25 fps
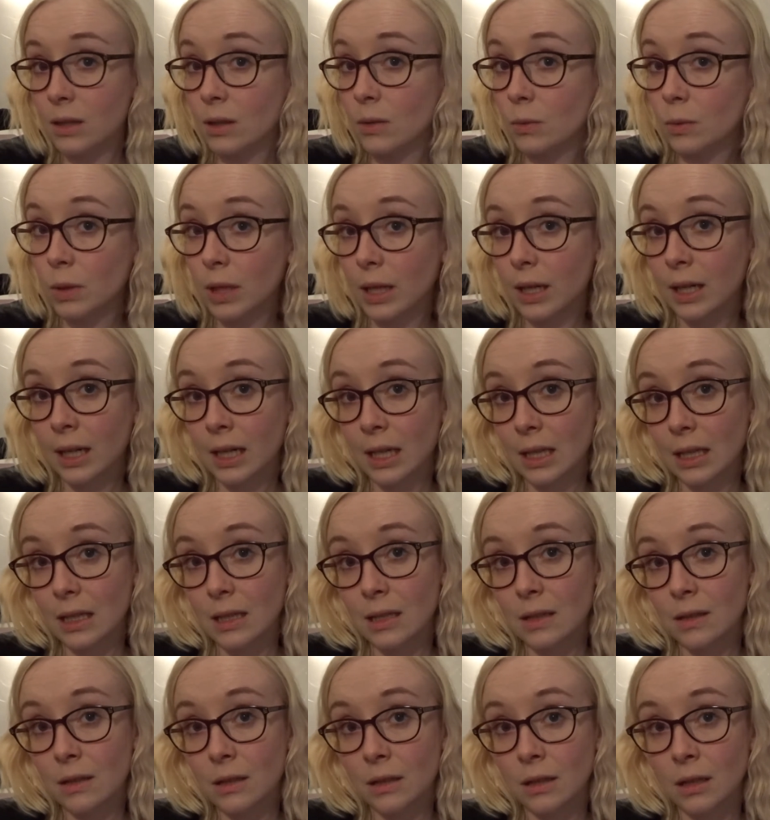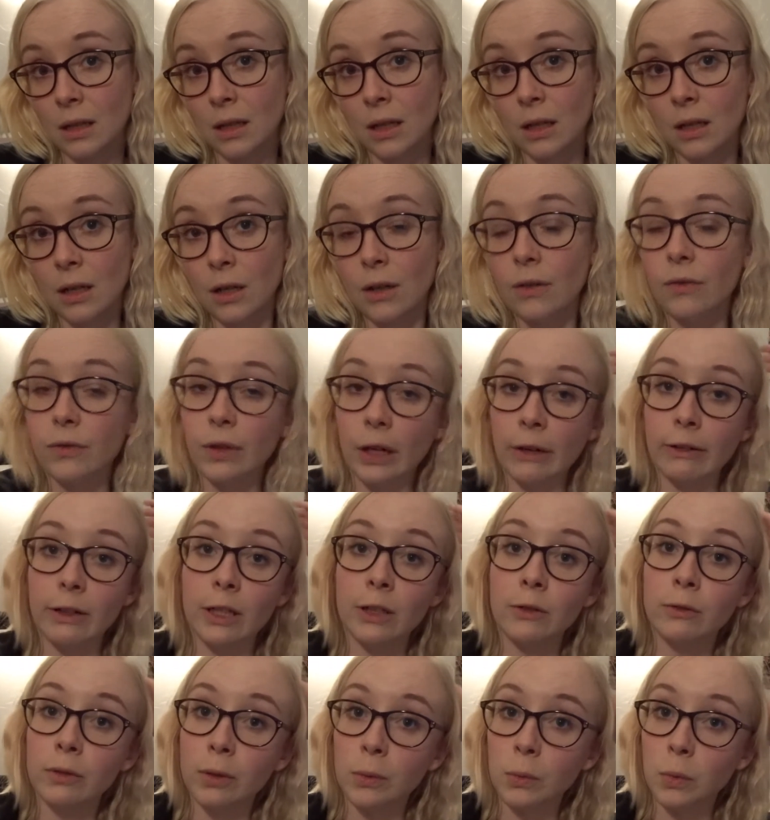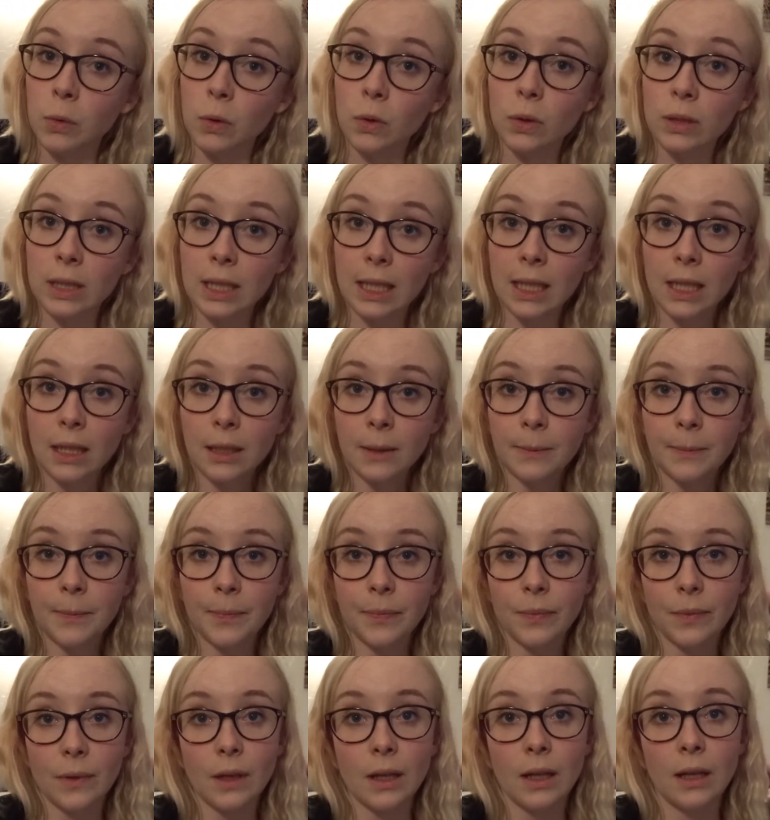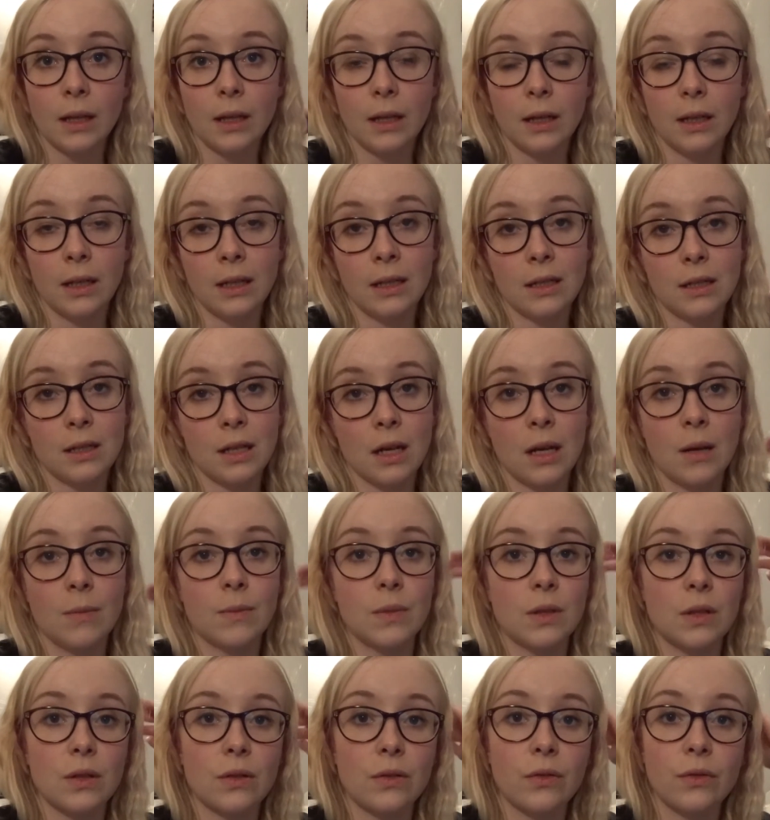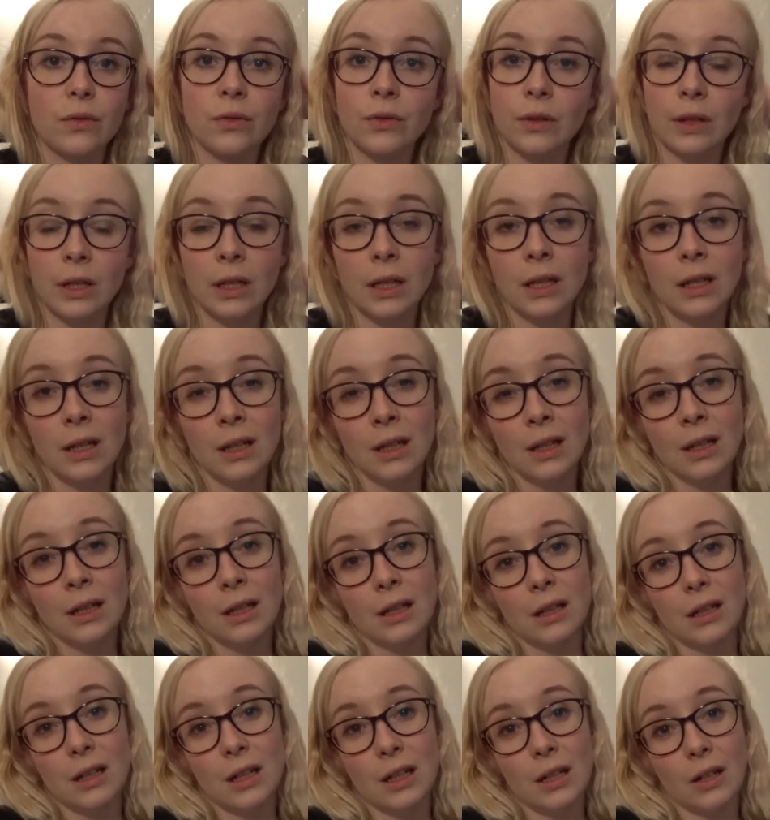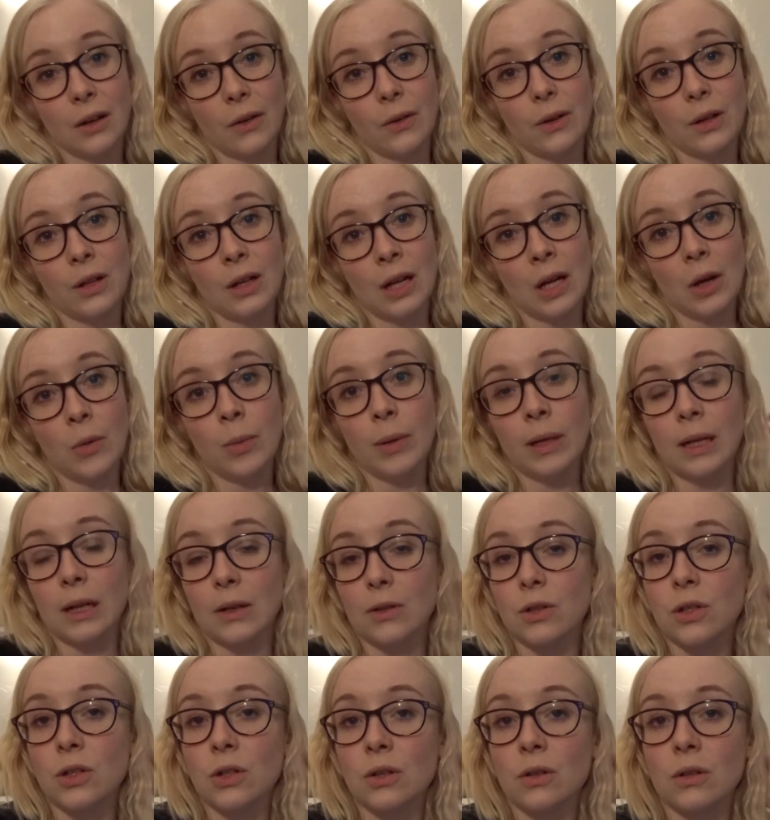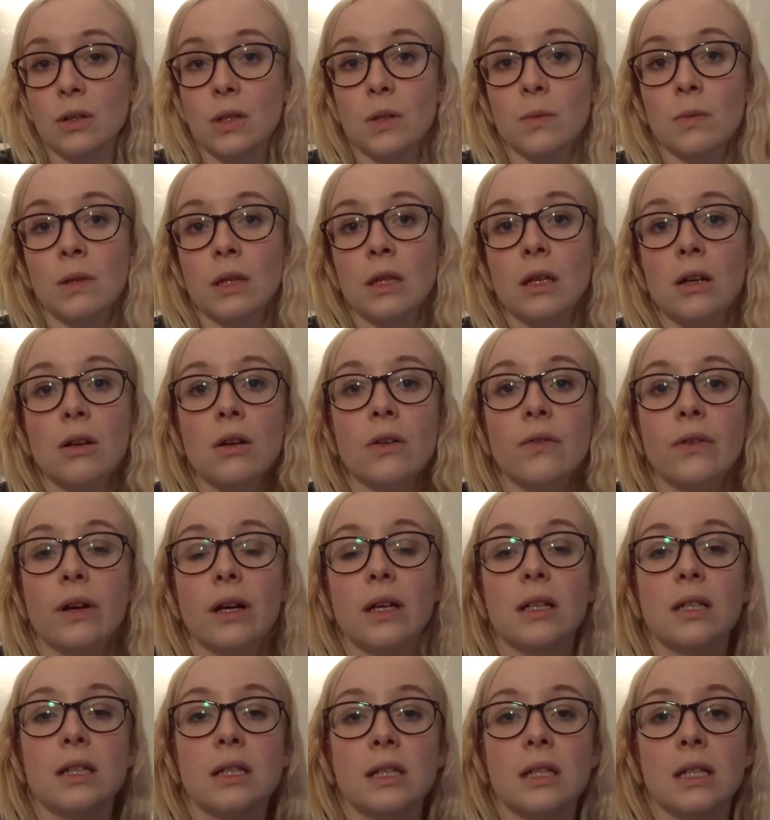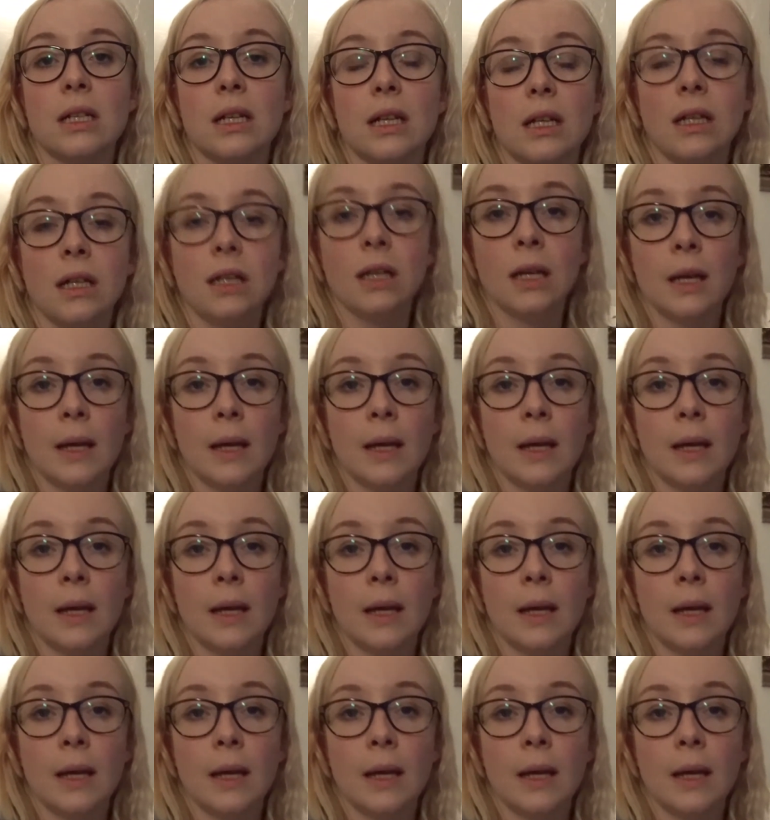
The work is very rewarding in terms of, you're helping out students with the university